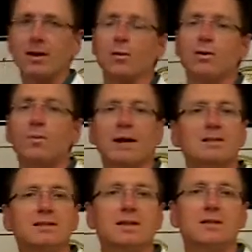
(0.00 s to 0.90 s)
We'll come
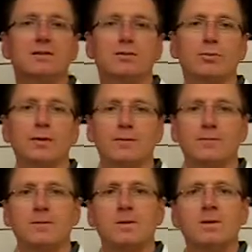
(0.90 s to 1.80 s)
back to that in a little
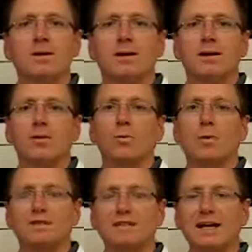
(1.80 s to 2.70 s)
bit.
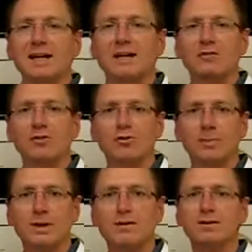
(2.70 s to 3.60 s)
With sciatic
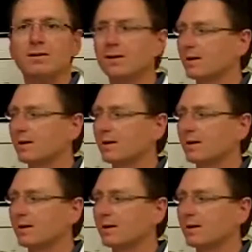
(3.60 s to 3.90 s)
nerve pain